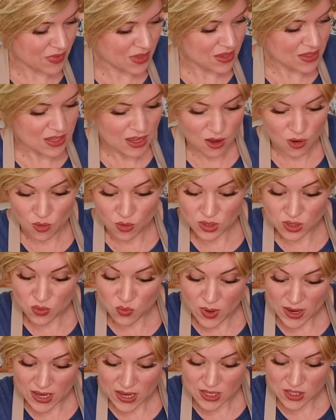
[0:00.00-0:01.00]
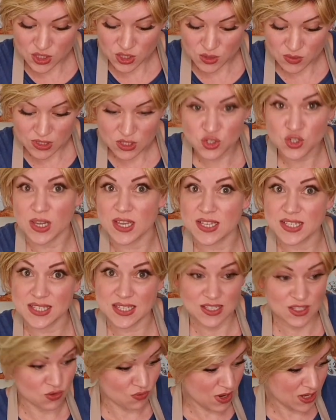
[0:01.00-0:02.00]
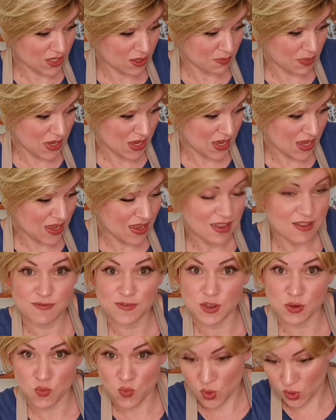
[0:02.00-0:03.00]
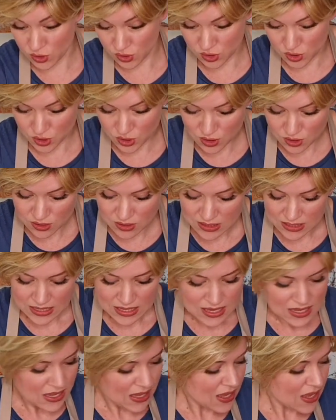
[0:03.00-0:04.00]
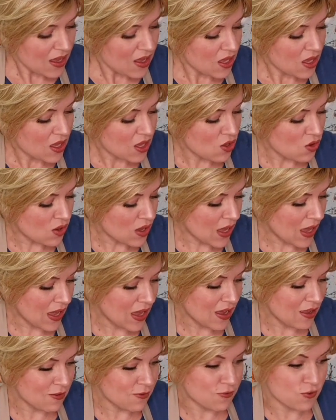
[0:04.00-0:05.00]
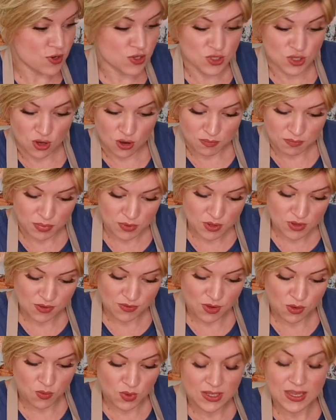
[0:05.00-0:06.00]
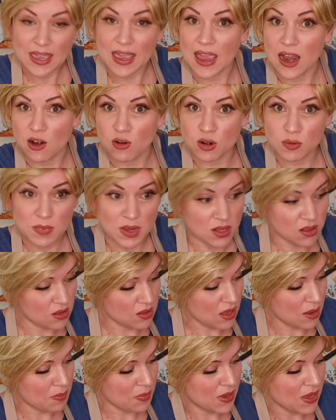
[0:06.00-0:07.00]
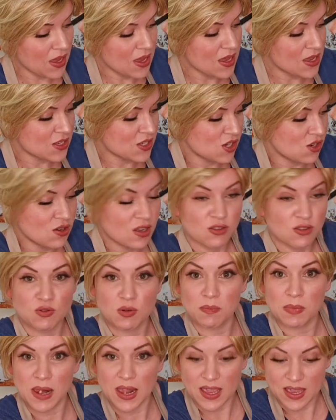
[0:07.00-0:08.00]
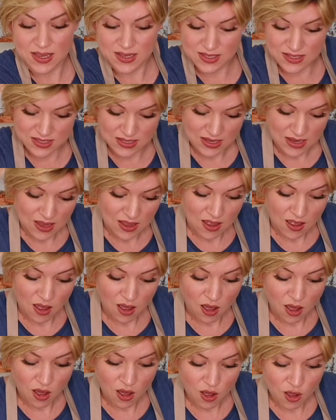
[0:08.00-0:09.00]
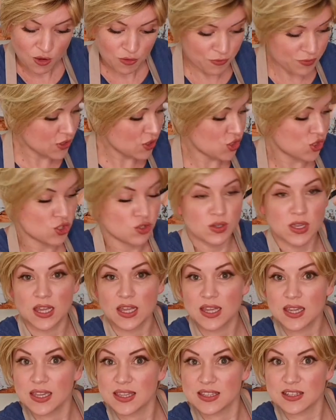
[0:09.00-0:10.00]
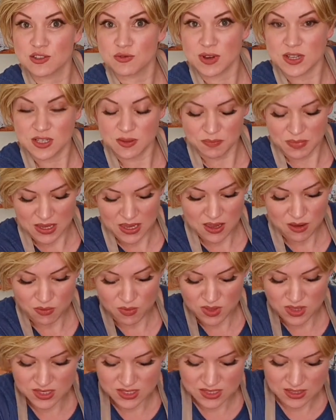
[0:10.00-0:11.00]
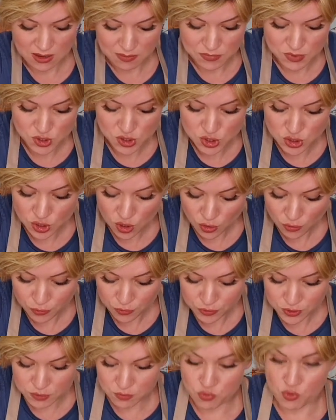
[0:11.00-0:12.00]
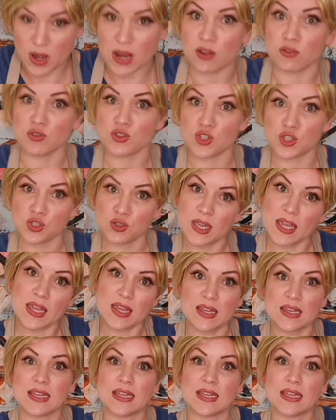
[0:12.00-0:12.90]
Now the way to adjust this recipe, if you want to, you can, for example, if you want caramel cupcakes, you can replace half the sugar in this recipe with some soft brown sugar,